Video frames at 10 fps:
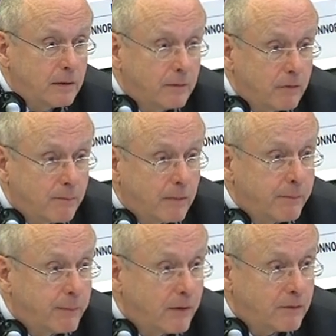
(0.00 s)
from my
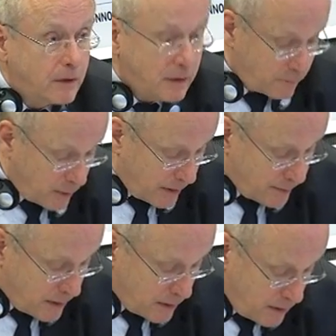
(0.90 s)
personal
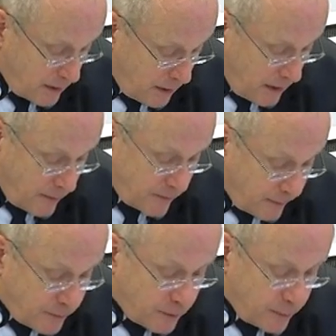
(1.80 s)
environment.
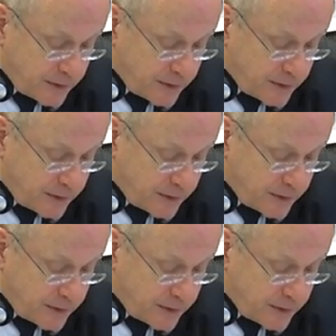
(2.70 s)
Some Jewish